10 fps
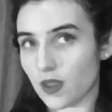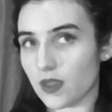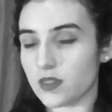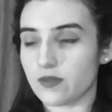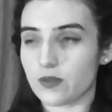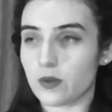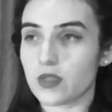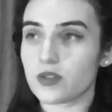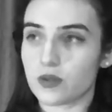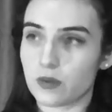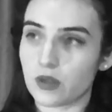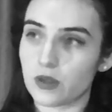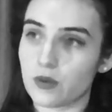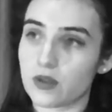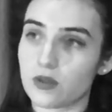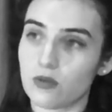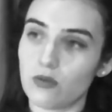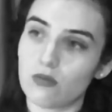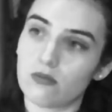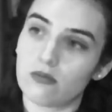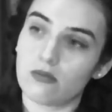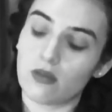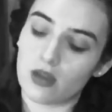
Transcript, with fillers: The kind of question where you assume